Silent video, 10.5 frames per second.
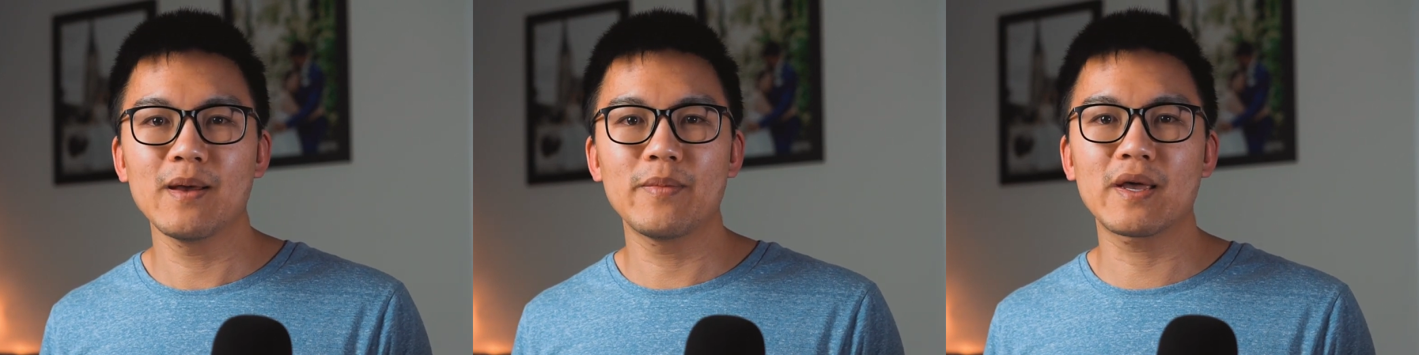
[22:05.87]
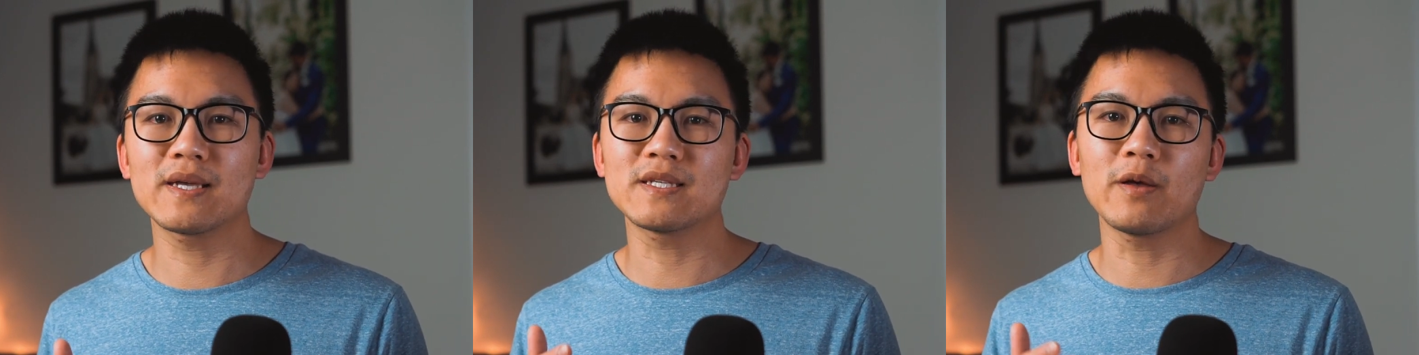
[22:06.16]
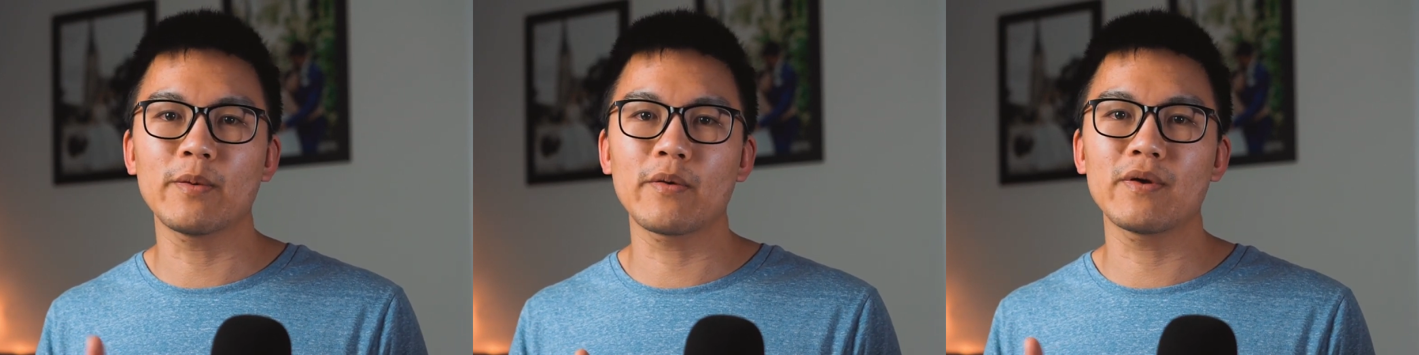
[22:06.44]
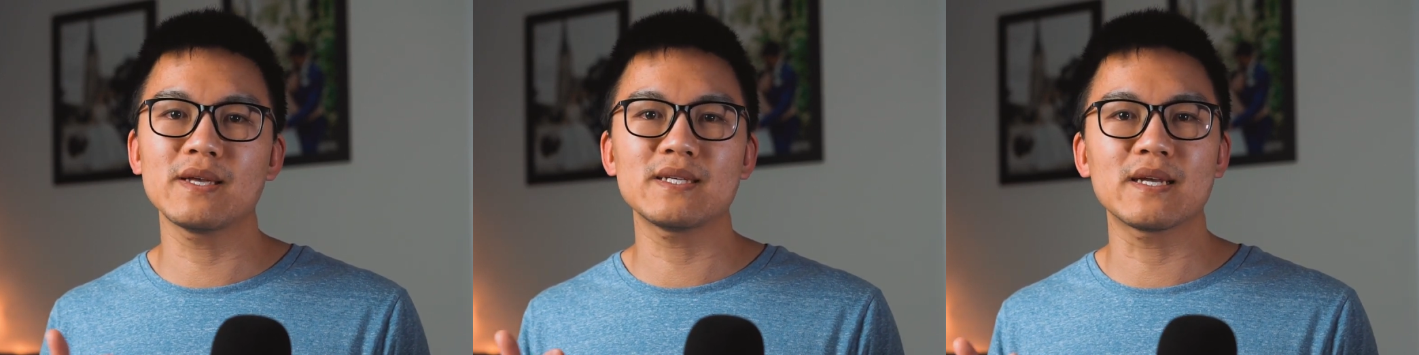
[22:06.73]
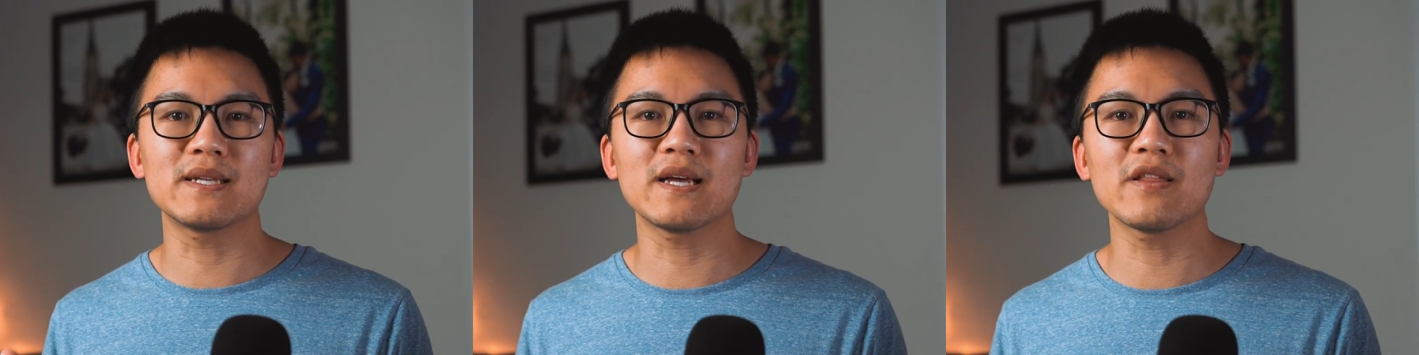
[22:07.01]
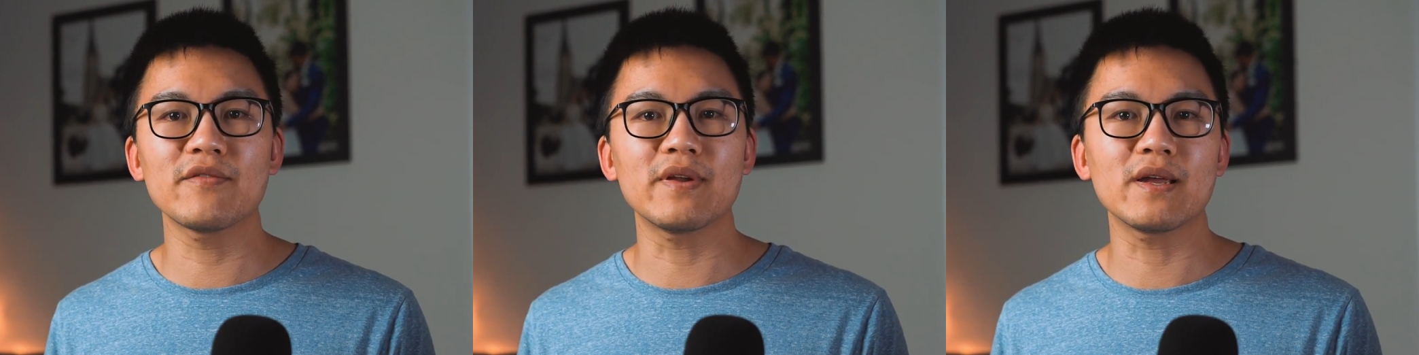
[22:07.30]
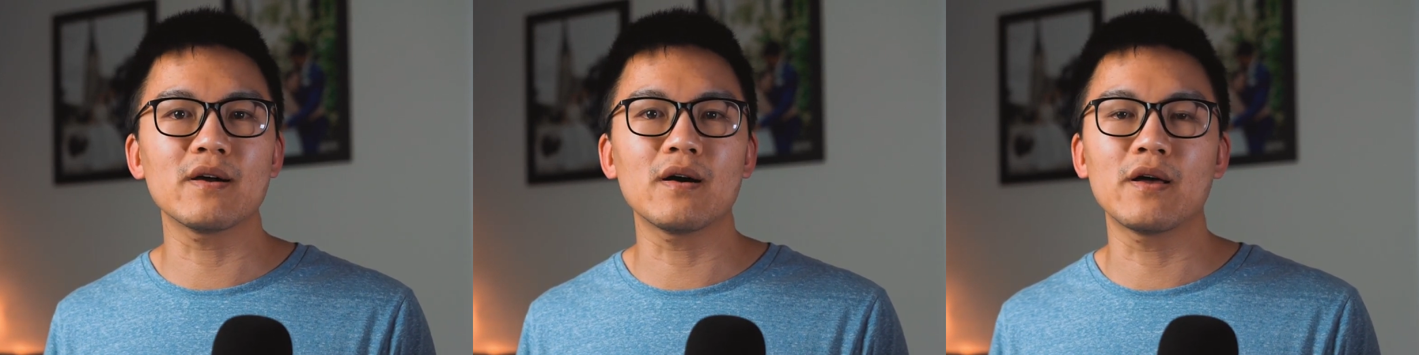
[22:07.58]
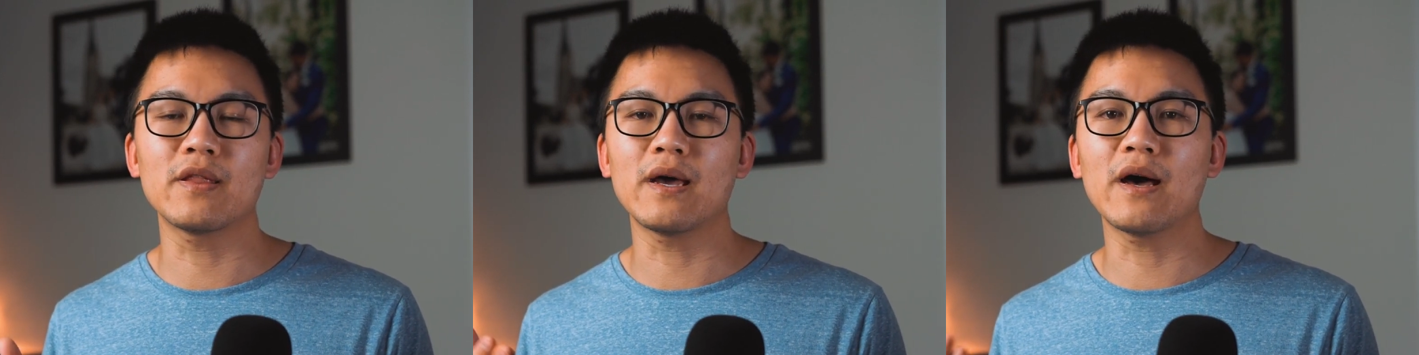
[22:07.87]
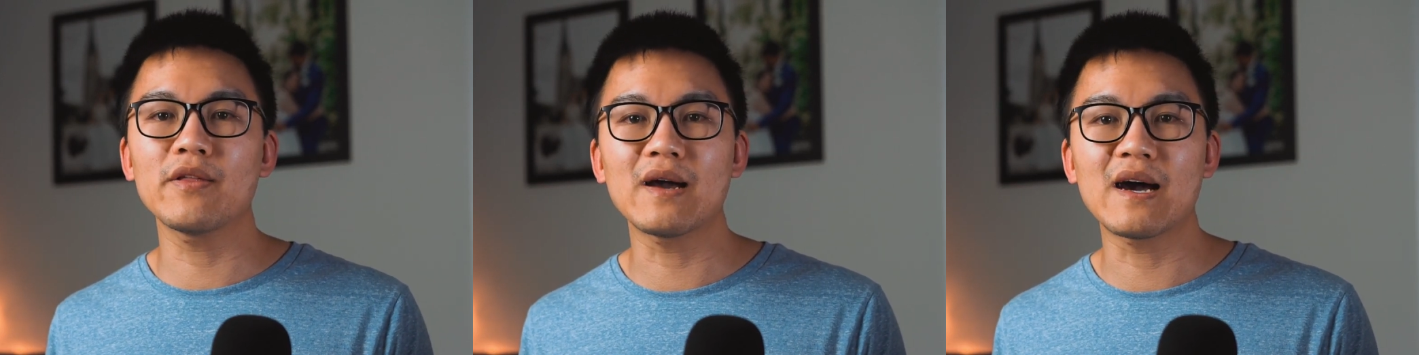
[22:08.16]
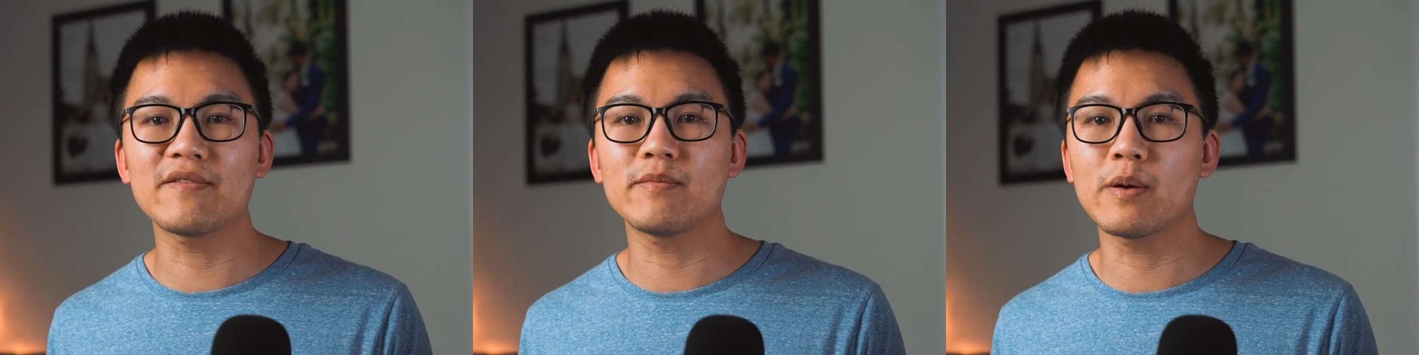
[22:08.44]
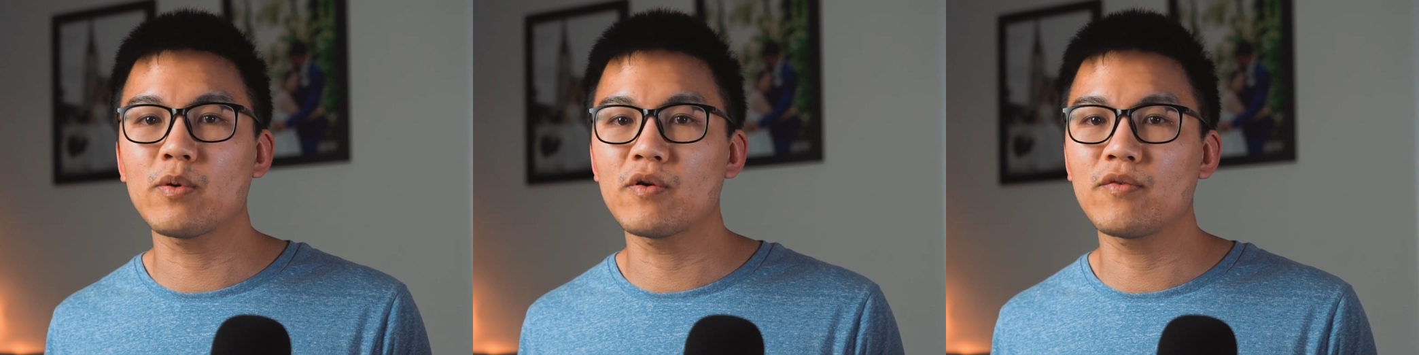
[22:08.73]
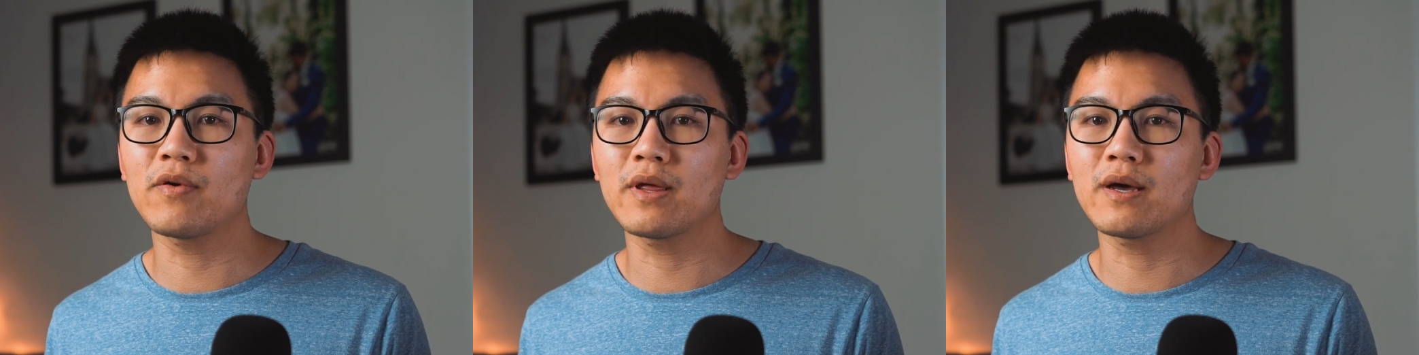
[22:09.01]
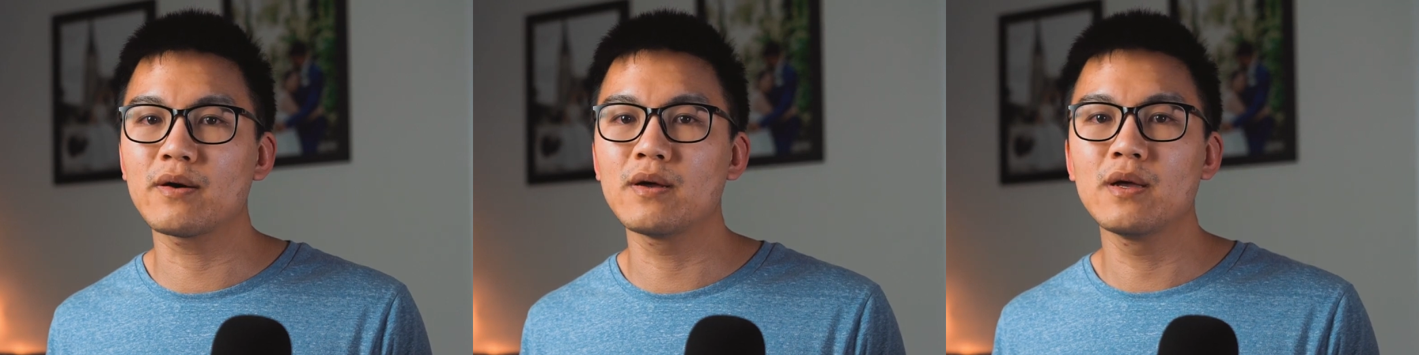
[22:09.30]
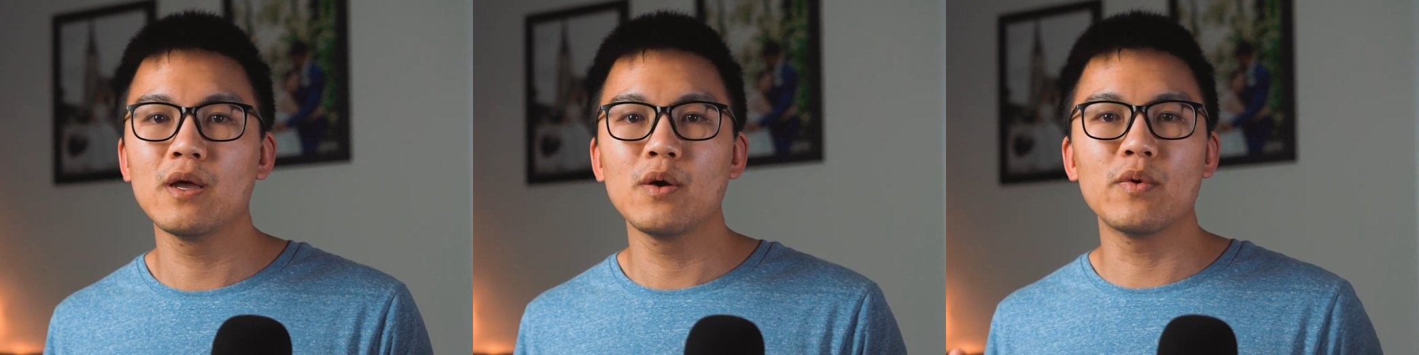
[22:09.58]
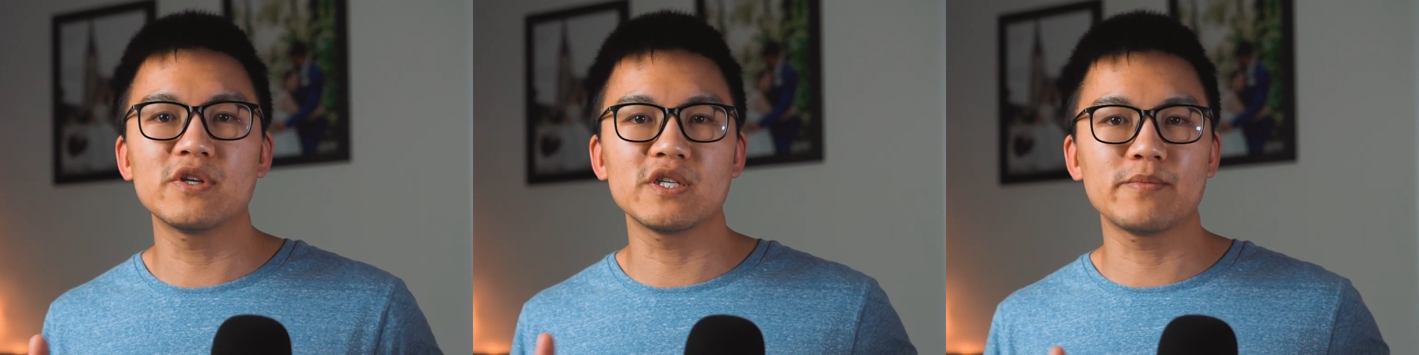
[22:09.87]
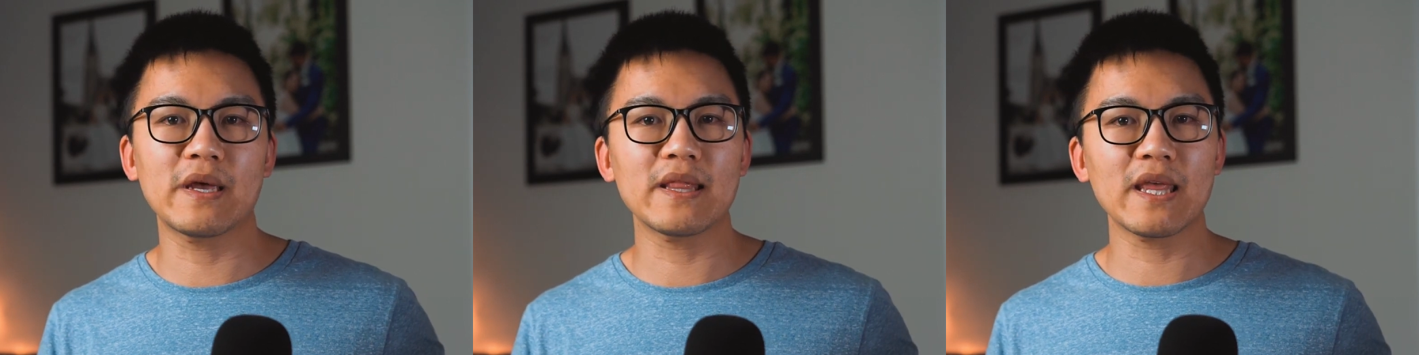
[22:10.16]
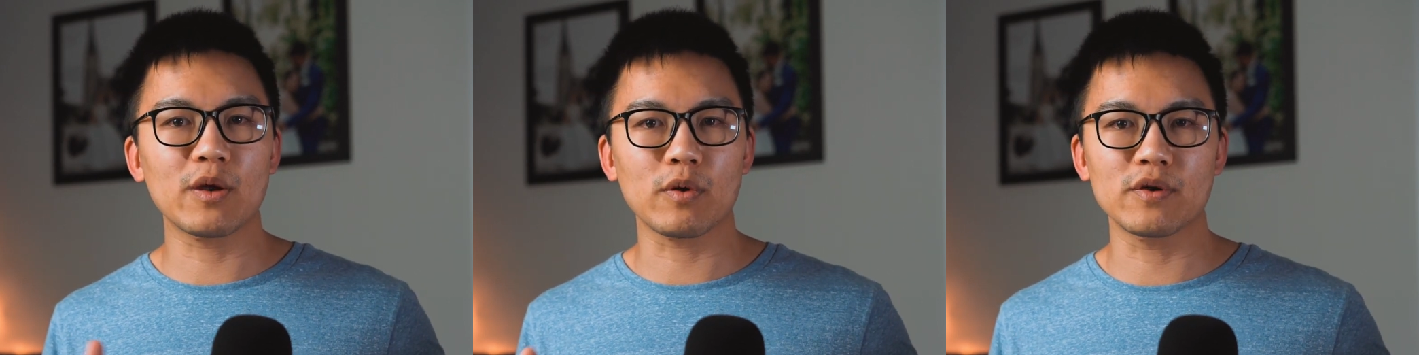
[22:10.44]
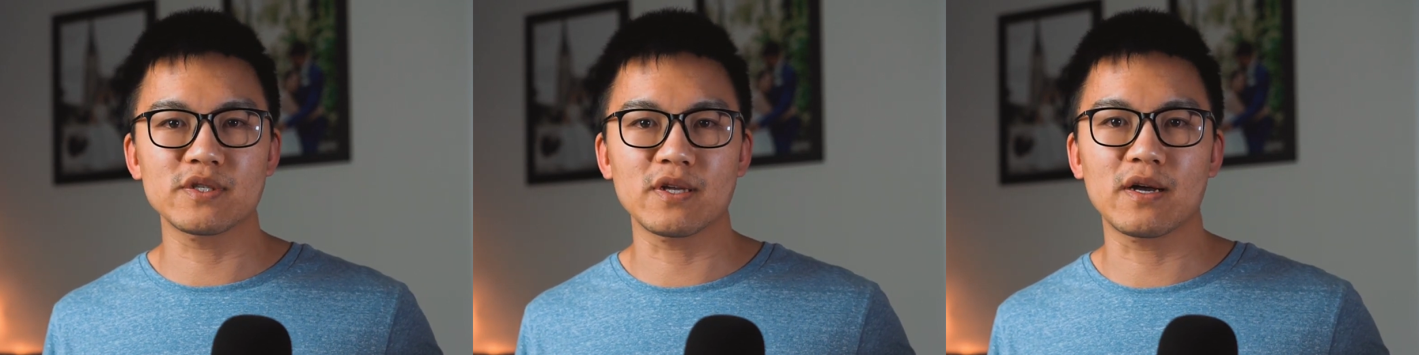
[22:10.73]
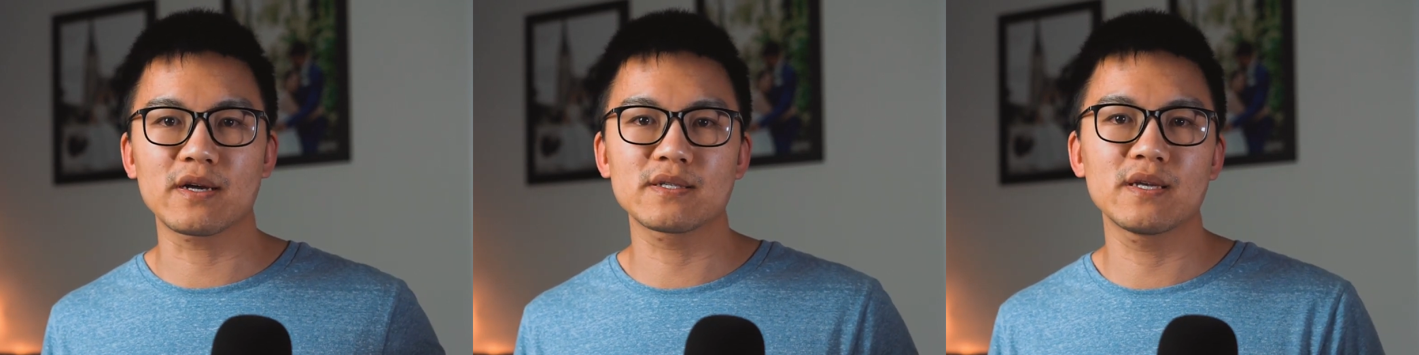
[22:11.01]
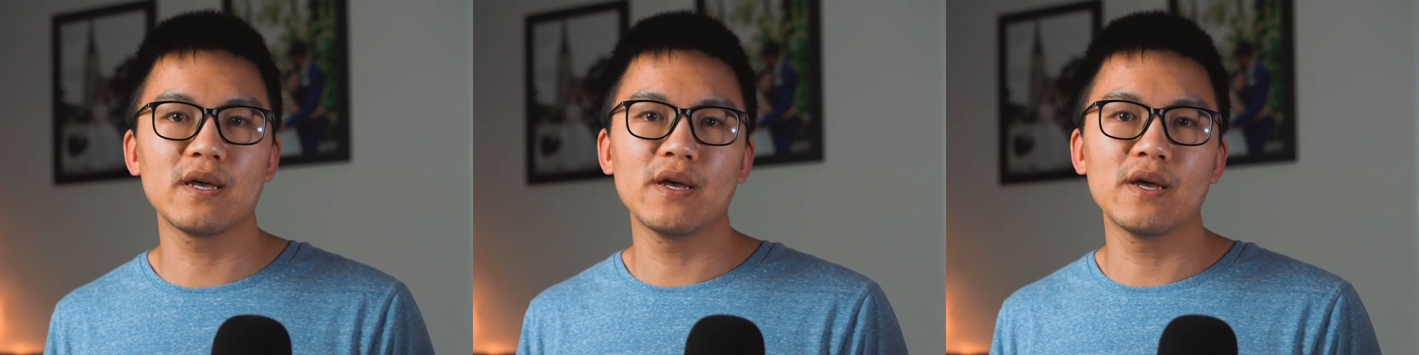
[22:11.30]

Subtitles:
because I'll be releasing another video on the other half of my portfolio, which is mainly growth stocks.